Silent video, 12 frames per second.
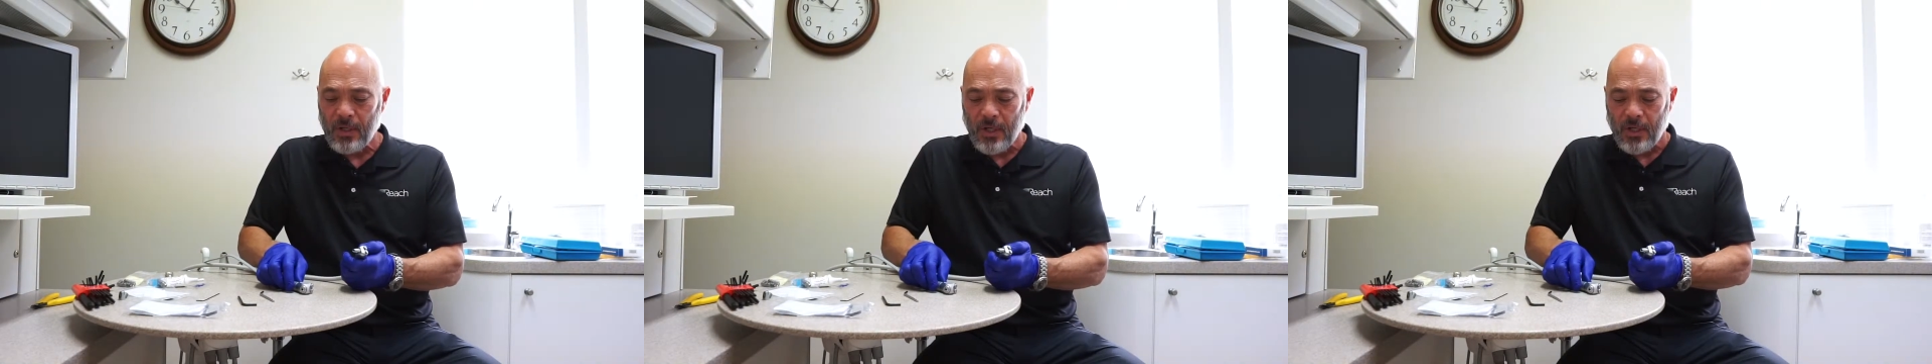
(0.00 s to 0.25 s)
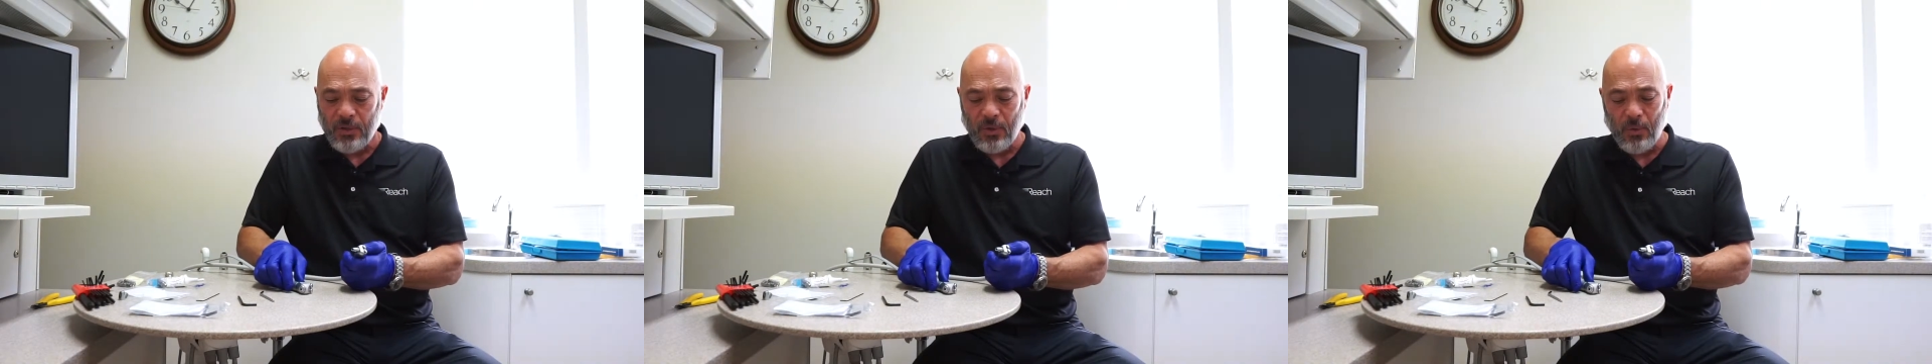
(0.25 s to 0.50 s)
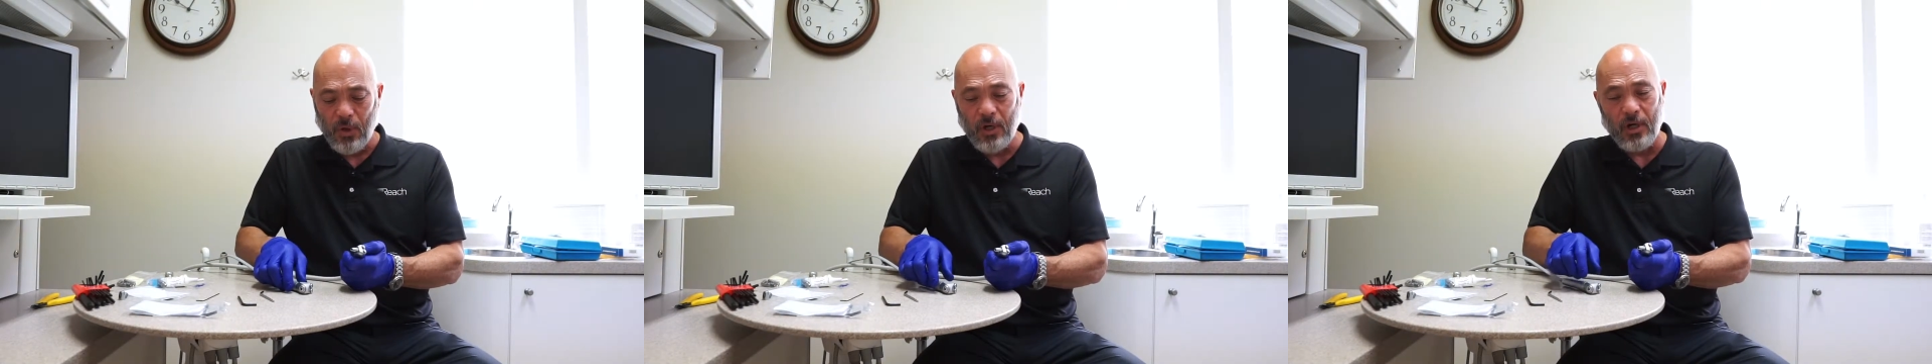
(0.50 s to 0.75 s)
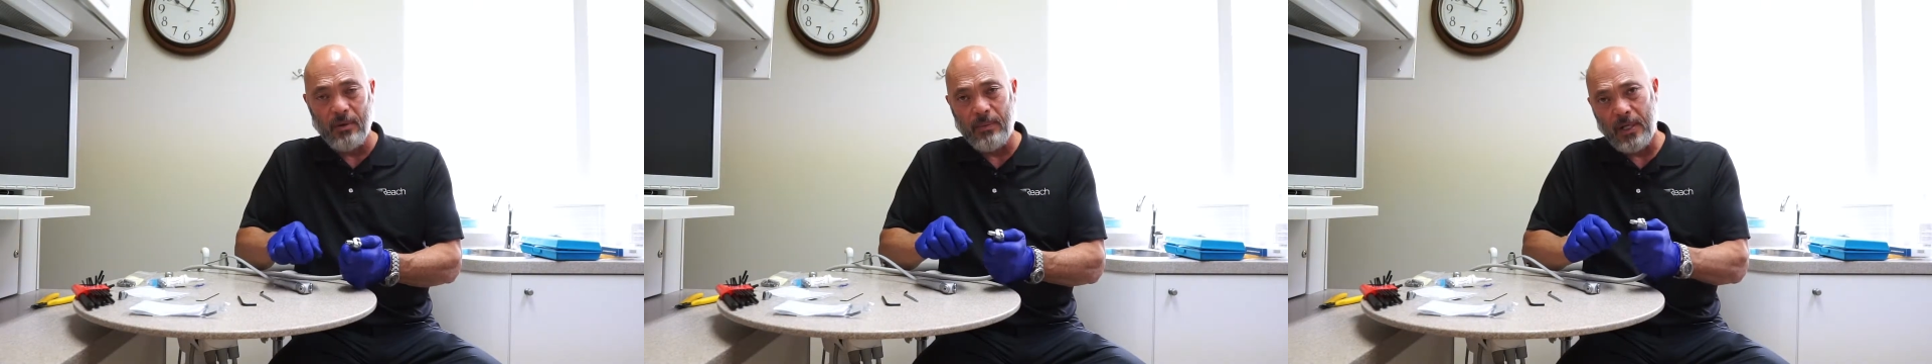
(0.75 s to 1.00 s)
So we're
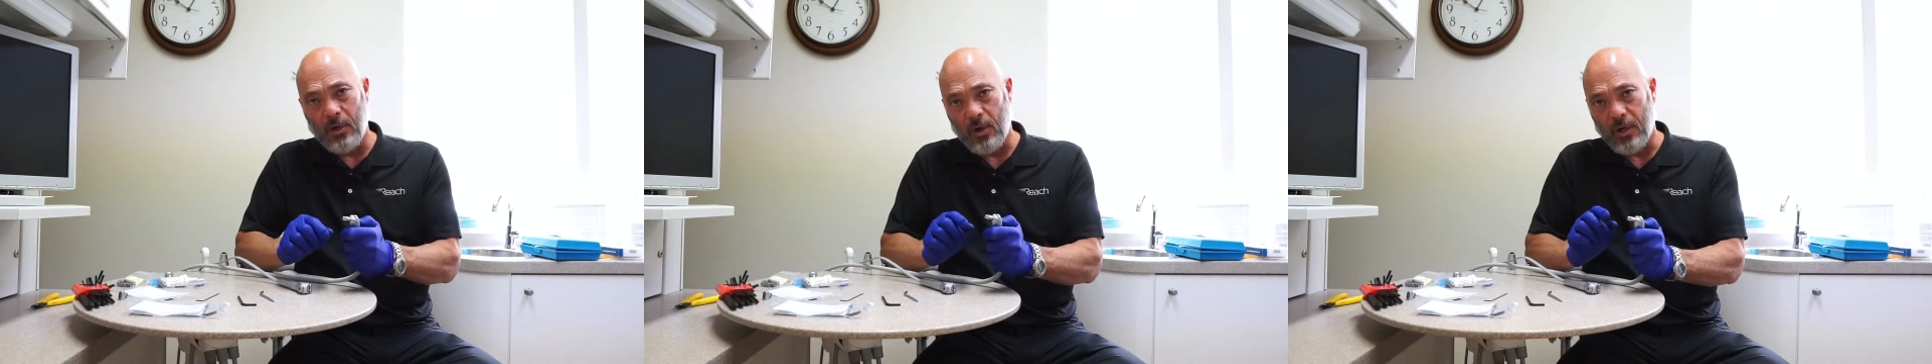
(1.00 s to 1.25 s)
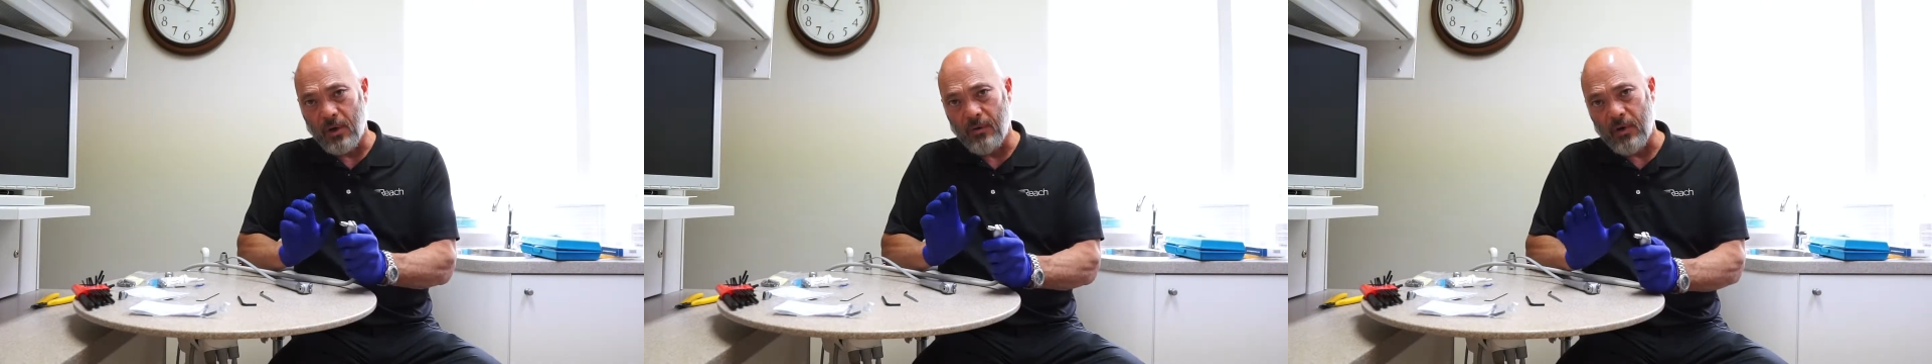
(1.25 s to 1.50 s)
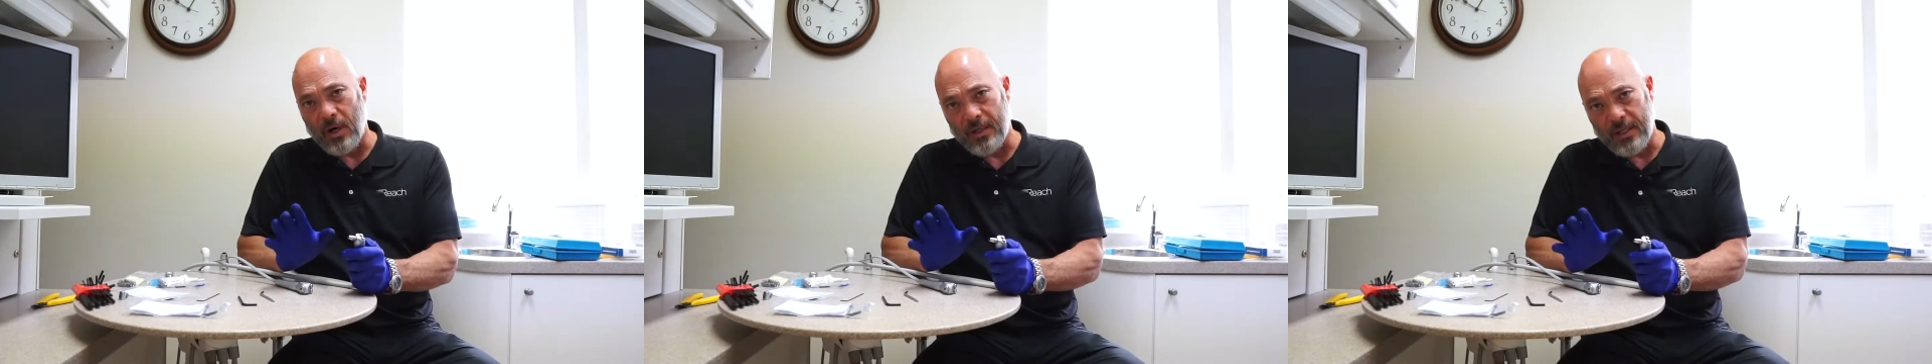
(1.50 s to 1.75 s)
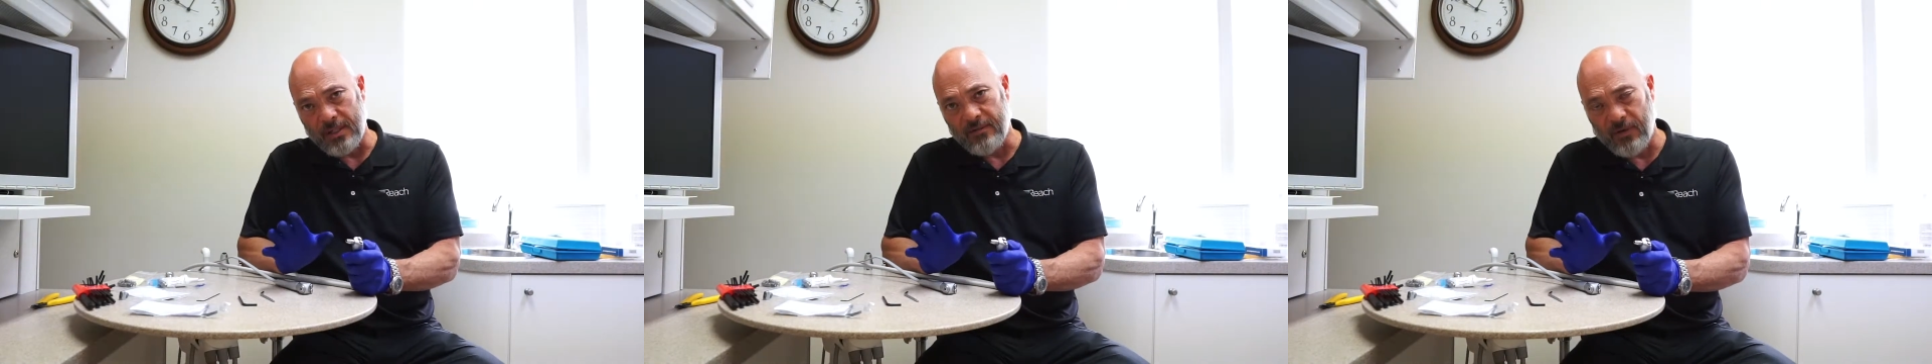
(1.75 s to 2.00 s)
going to be going over
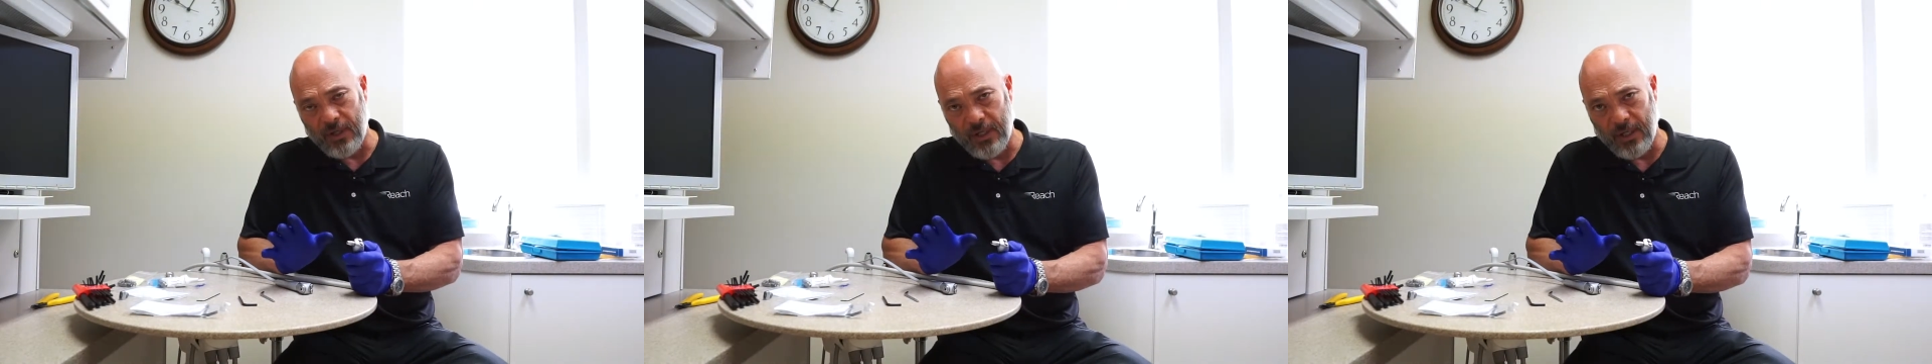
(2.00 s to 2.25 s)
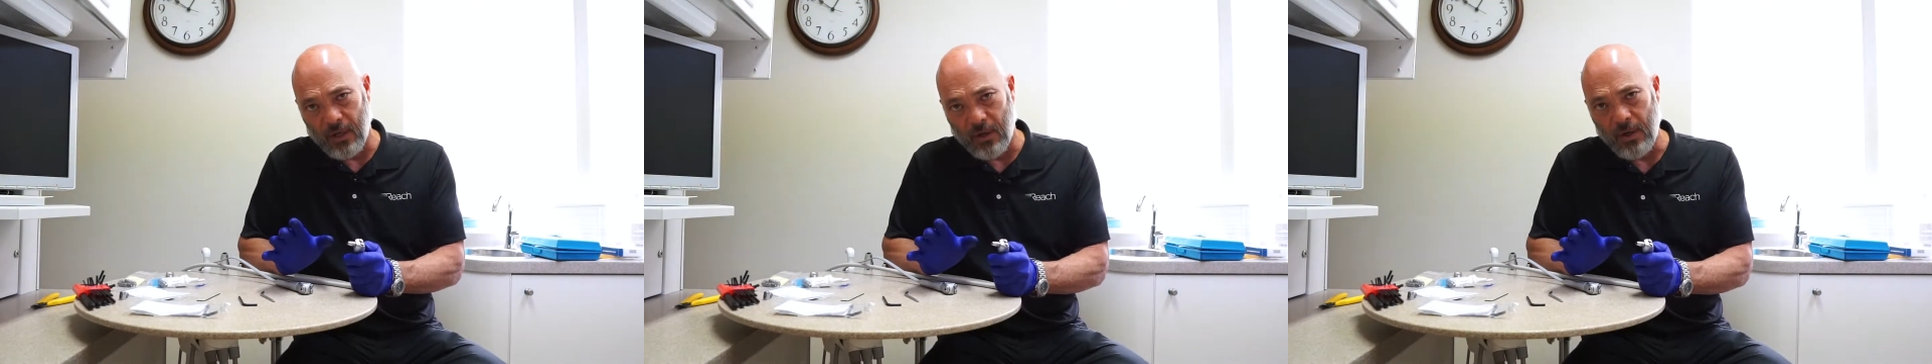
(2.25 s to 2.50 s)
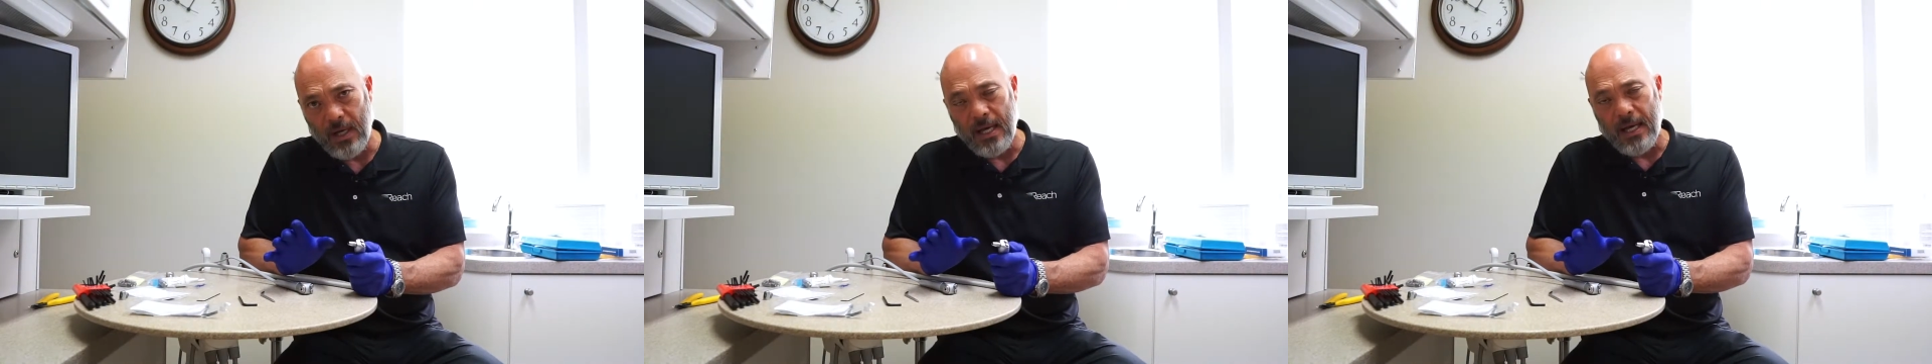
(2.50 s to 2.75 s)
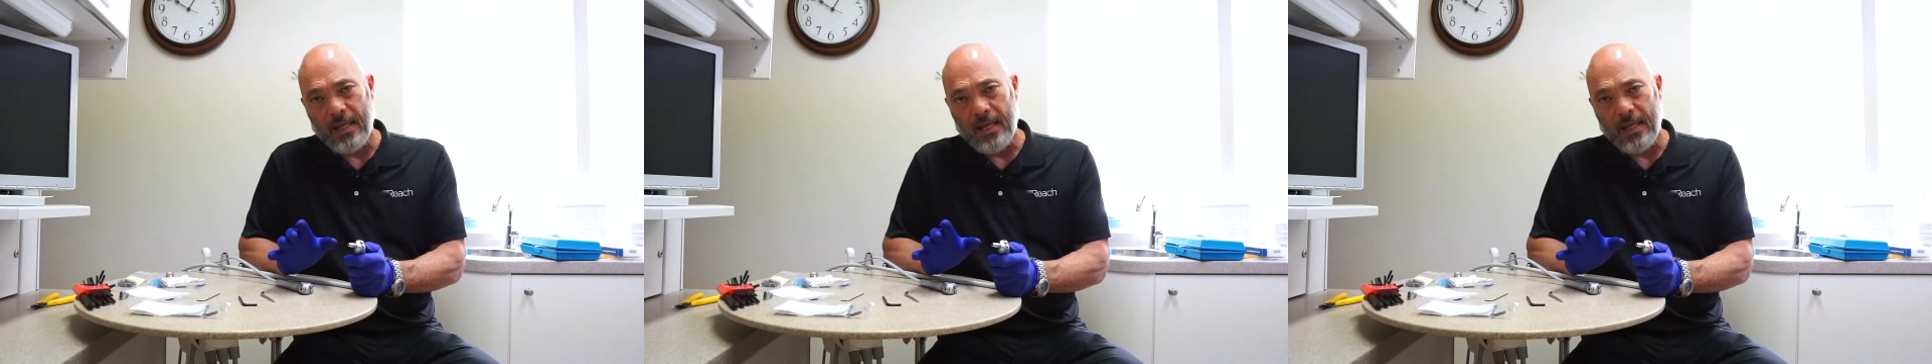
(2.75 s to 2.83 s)
on this video